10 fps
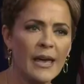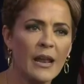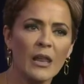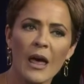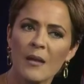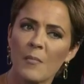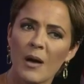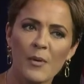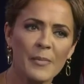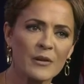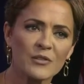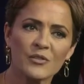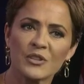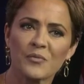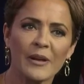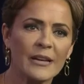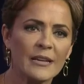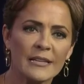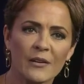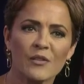a lot of mama bears are just ready to
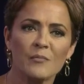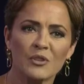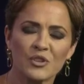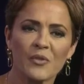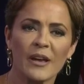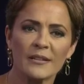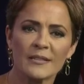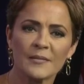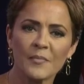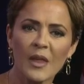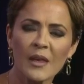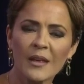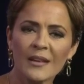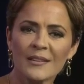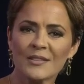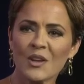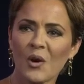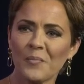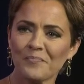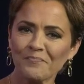tear them to shreds. So
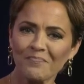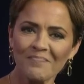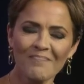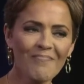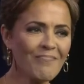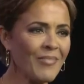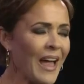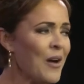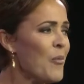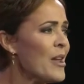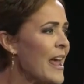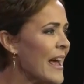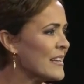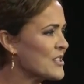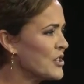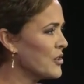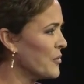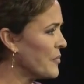I wanna ask you,